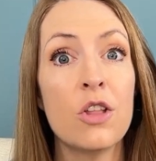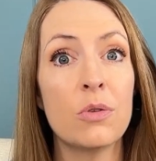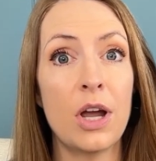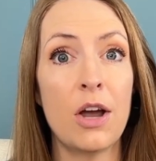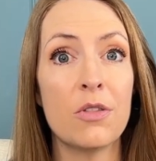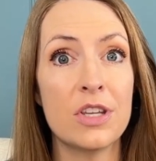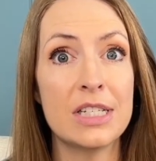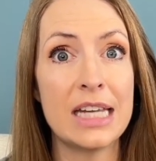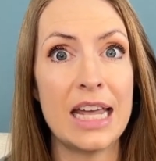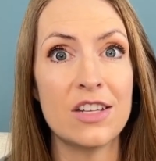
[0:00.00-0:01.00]
throughout the
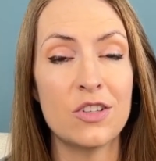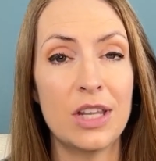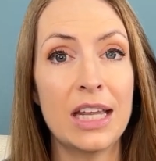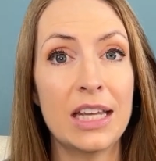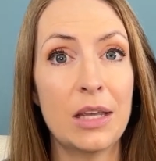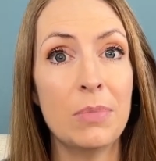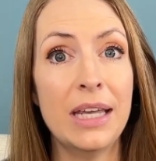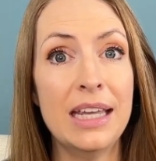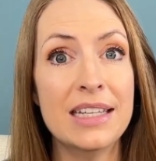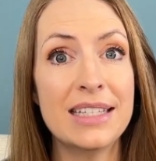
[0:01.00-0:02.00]
day so that it can be
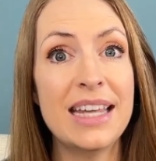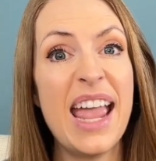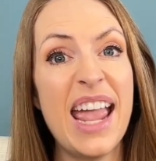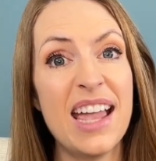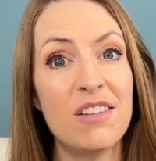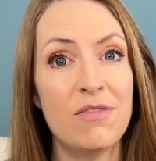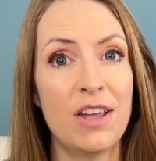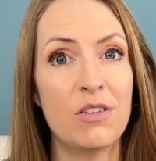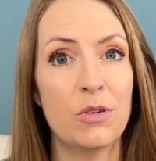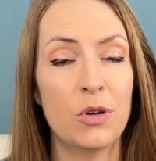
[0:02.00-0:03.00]
easy and
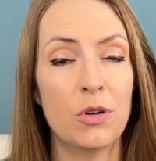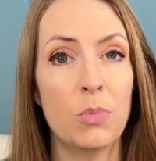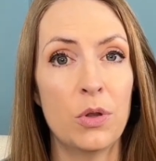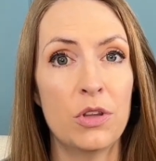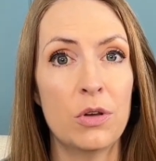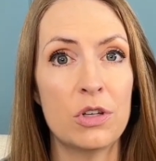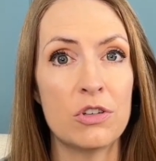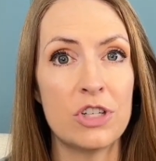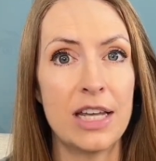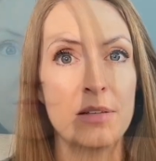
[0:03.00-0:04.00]
fun for both you and
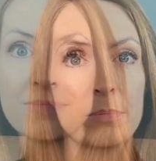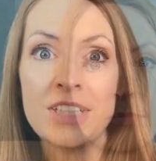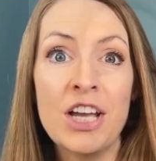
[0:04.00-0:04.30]
your child.